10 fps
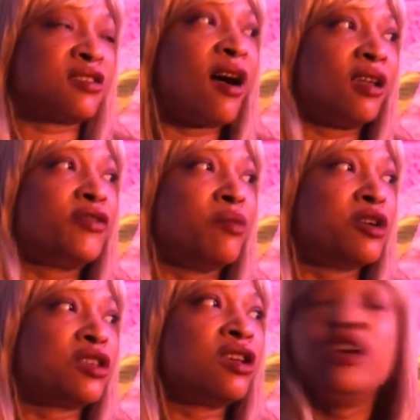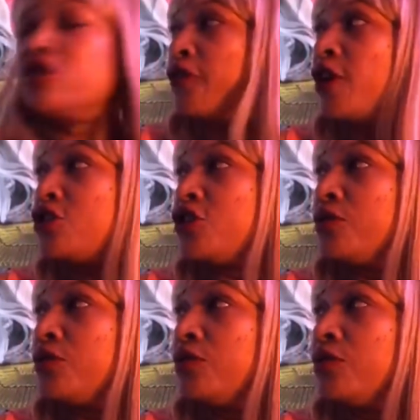So it's age
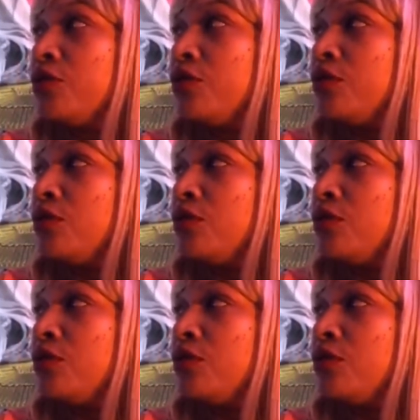appropriate.